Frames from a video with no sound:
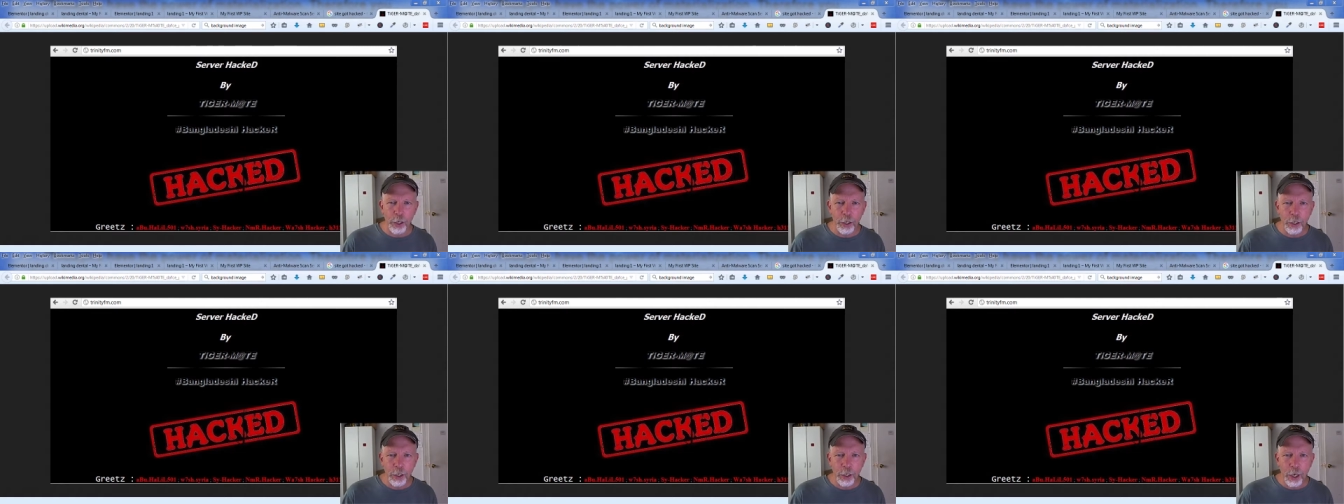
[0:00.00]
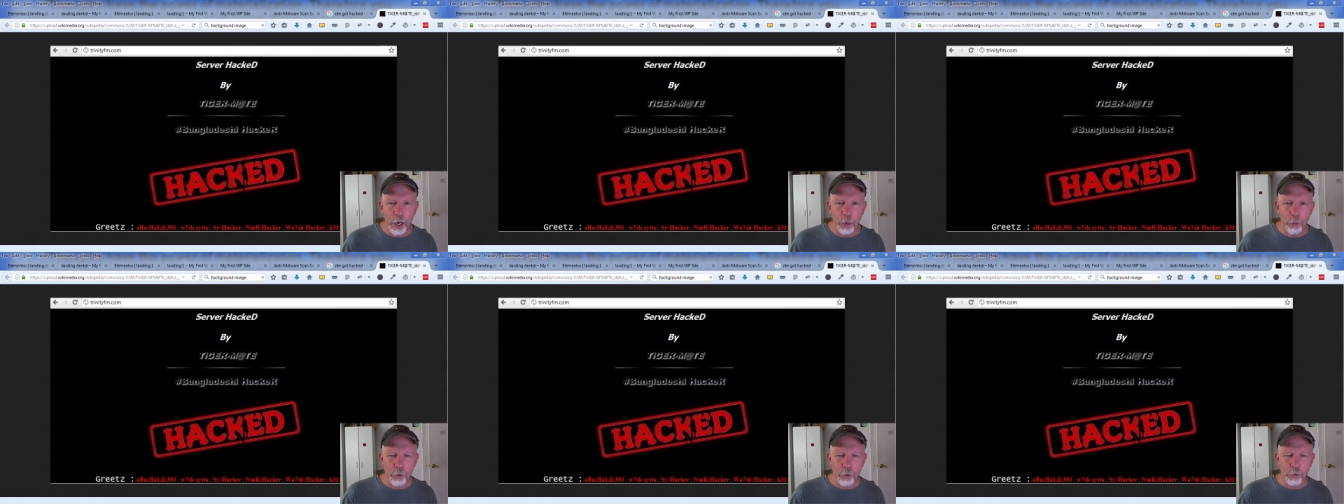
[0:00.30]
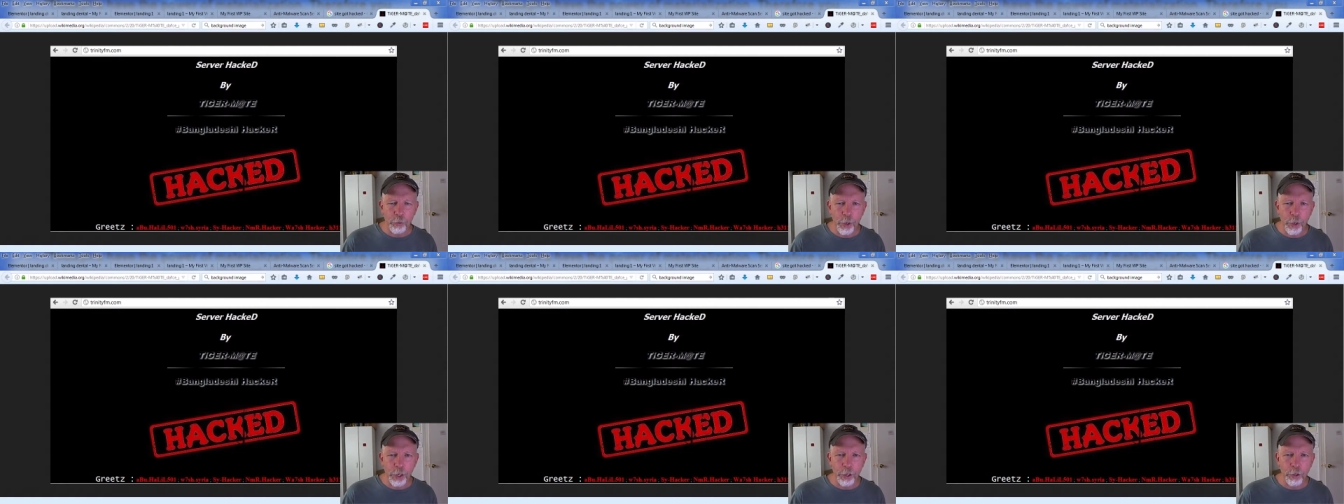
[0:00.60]
One,
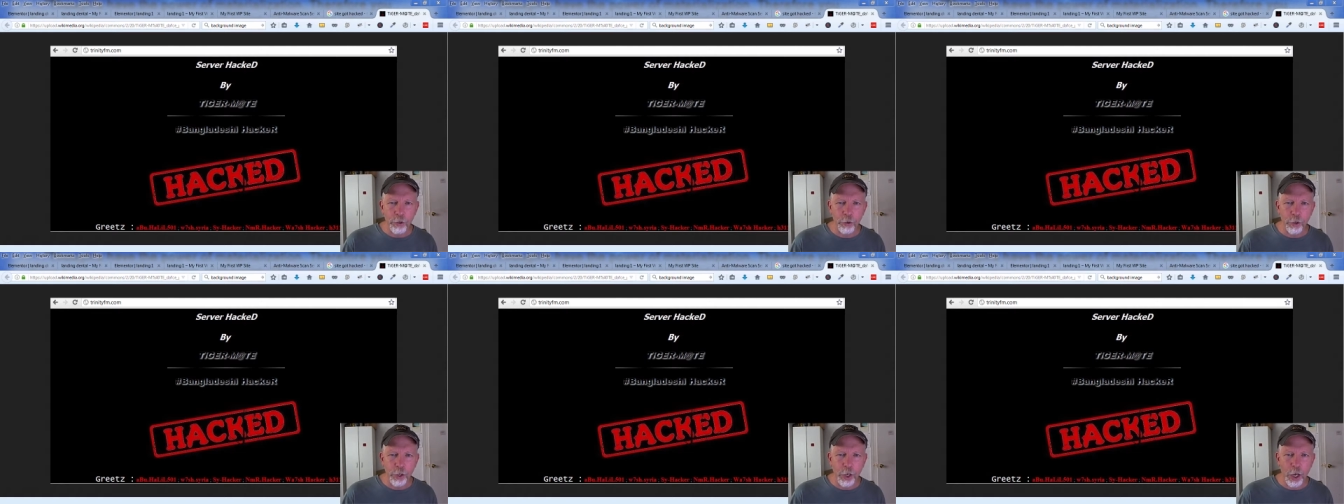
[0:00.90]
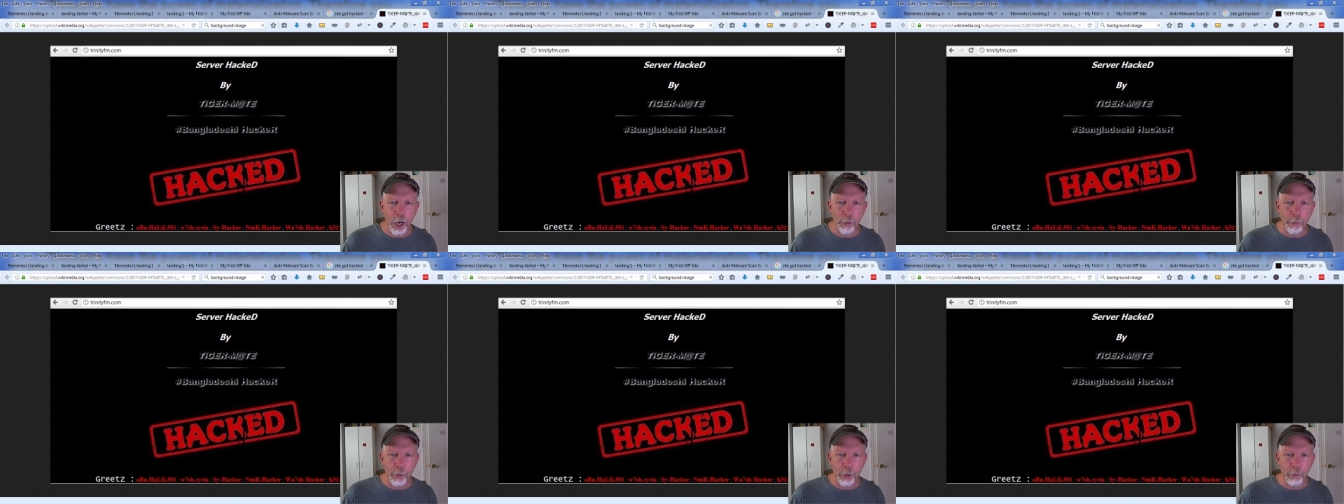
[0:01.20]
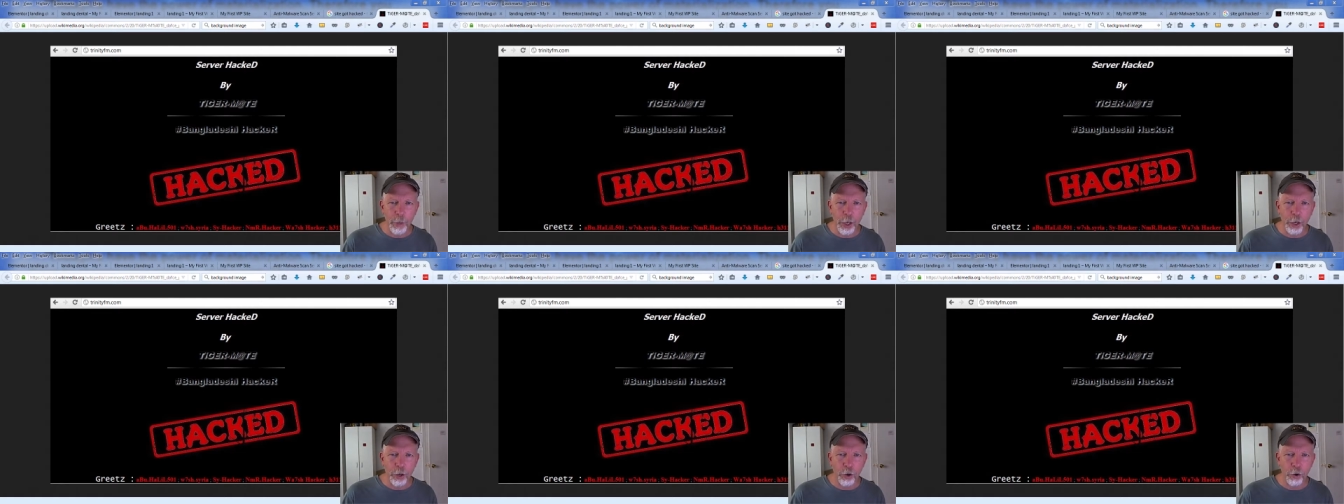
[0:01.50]
I'm responding to a
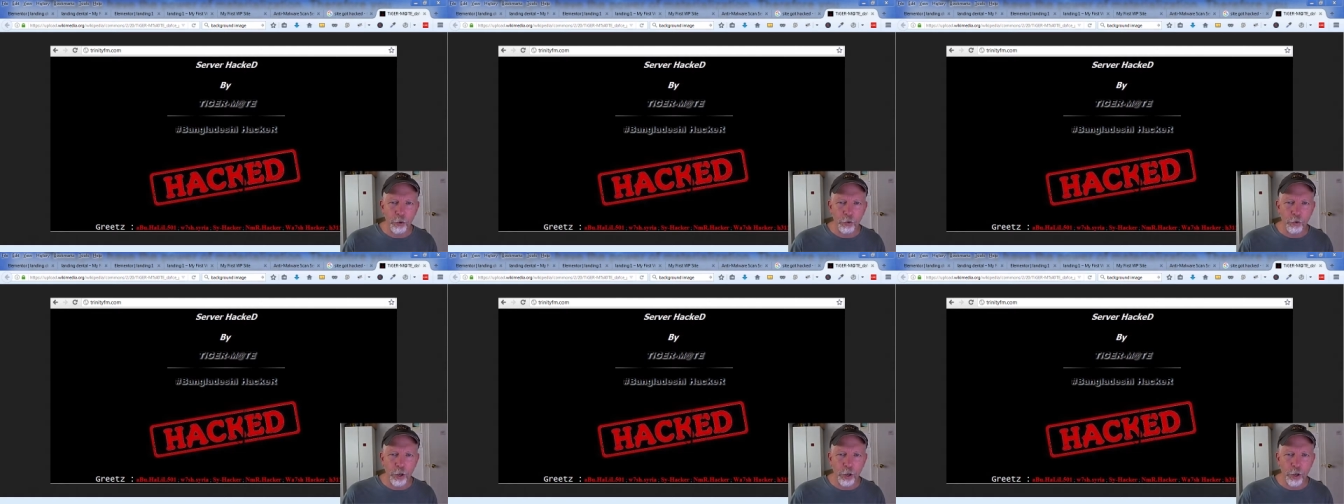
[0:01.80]
comment about